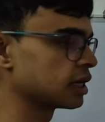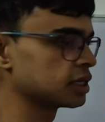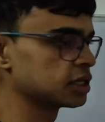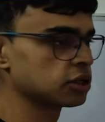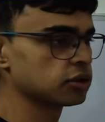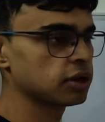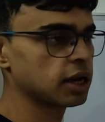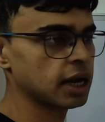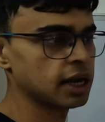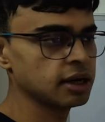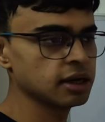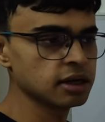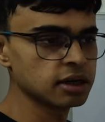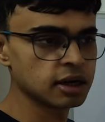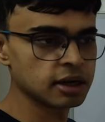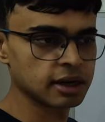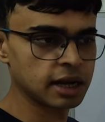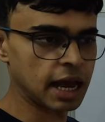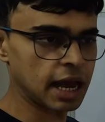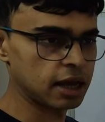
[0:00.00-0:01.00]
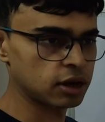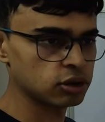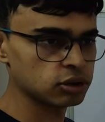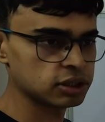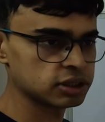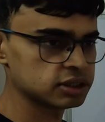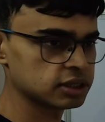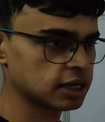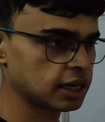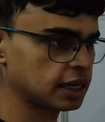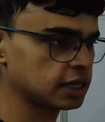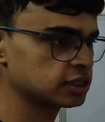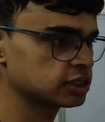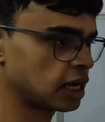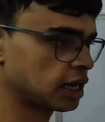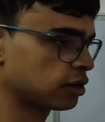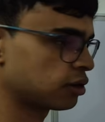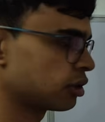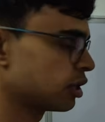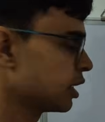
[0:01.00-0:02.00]
You can narrow this range
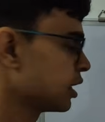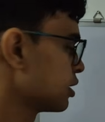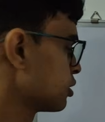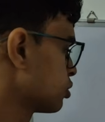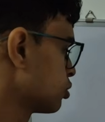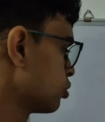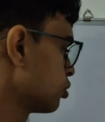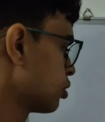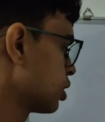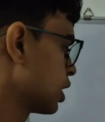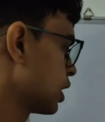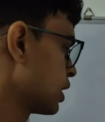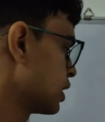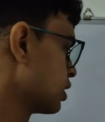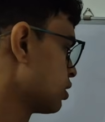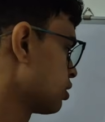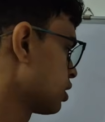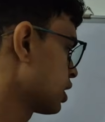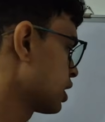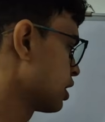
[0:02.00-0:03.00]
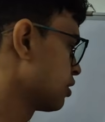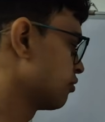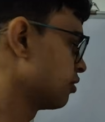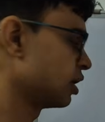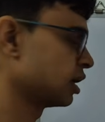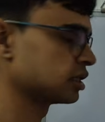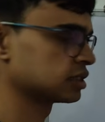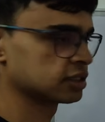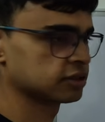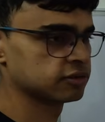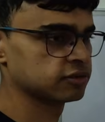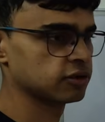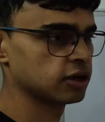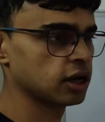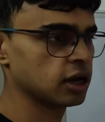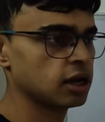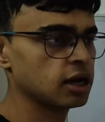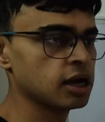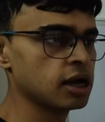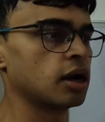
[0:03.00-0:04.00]
according to your convenience. If you
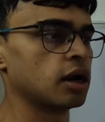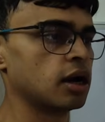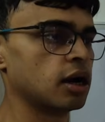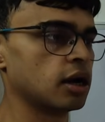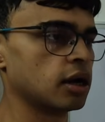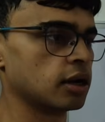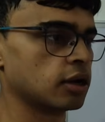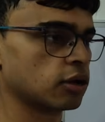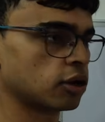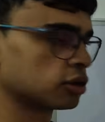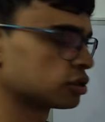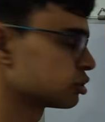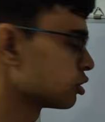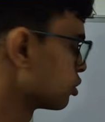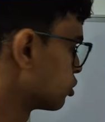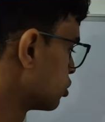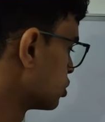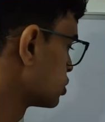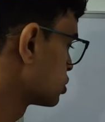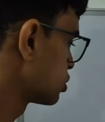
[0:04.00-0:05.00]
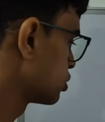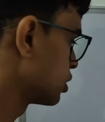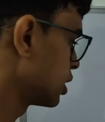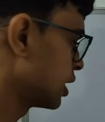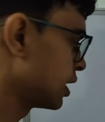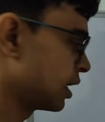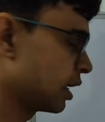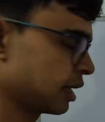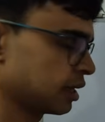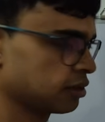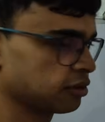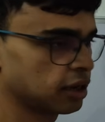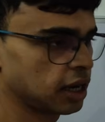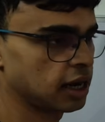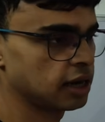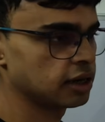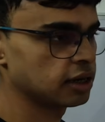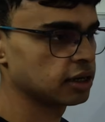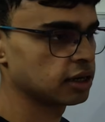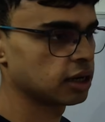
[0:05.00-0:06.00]
are not so good student, then you
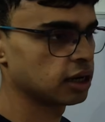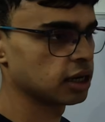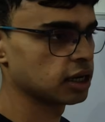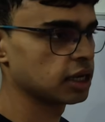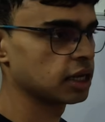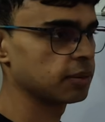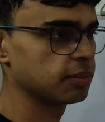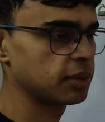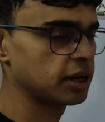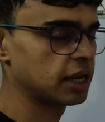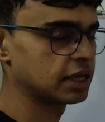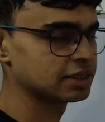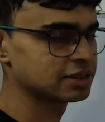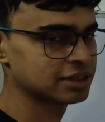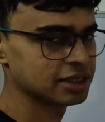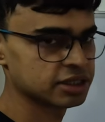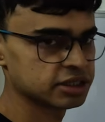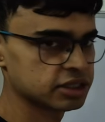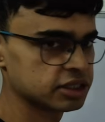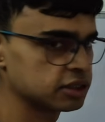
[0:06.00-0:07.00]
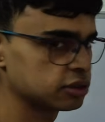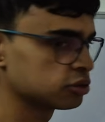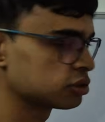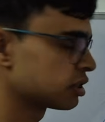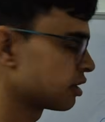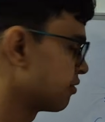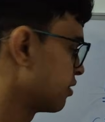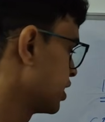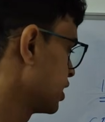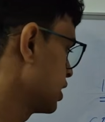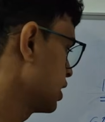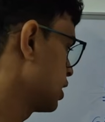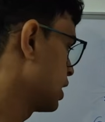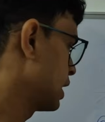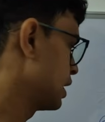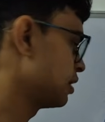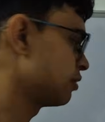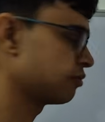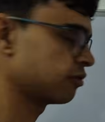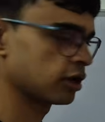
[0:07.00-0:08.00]
can keep it as 60 to 70,
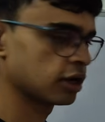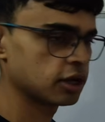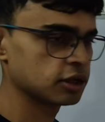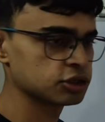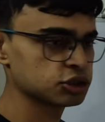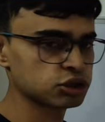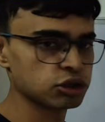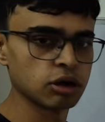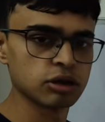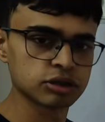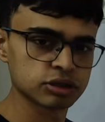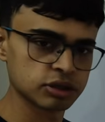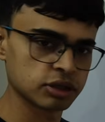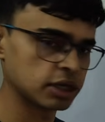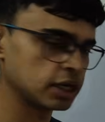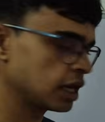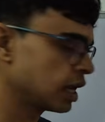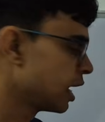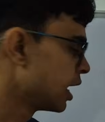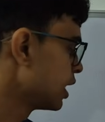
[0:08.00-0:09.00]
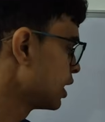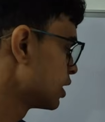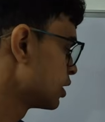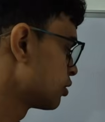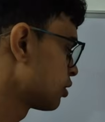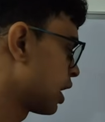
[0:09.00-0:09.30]
and if you are a strong student, you